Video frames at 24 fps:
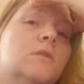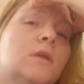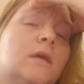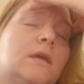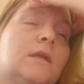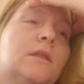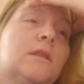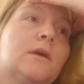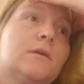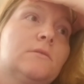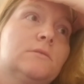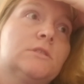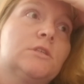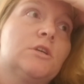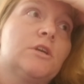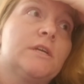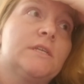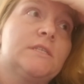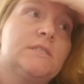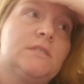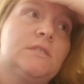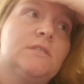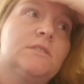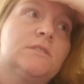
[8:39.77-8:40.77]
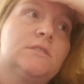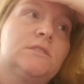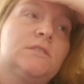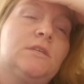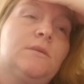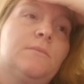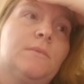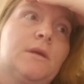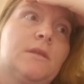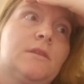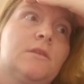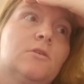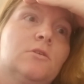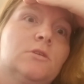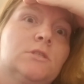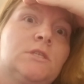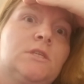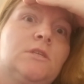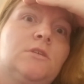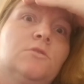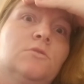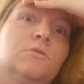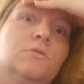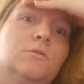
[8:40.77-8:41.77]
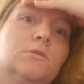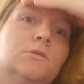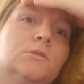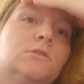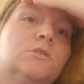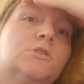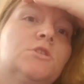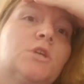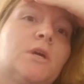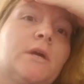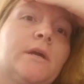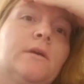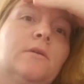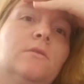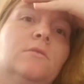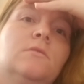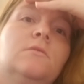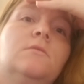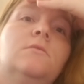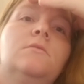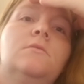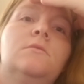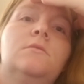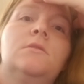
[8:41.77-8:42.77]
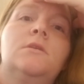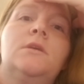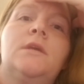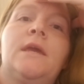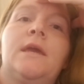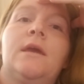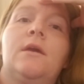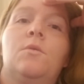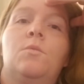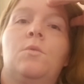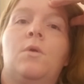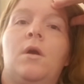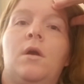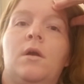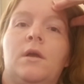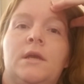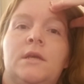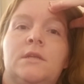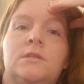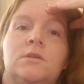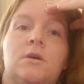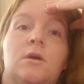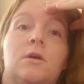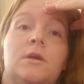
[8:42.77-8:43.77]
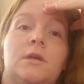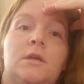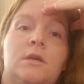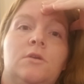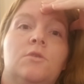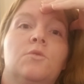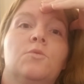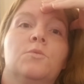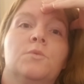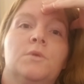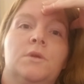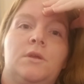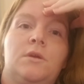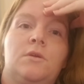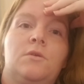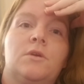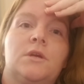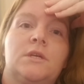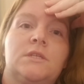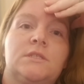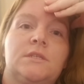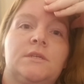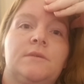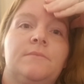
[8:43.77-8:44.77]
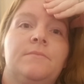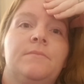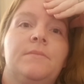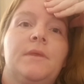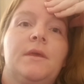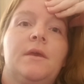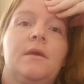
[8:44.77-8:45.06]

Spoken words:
Like, that was crazy to see my 13-year-old child can't walk and talking really crazy.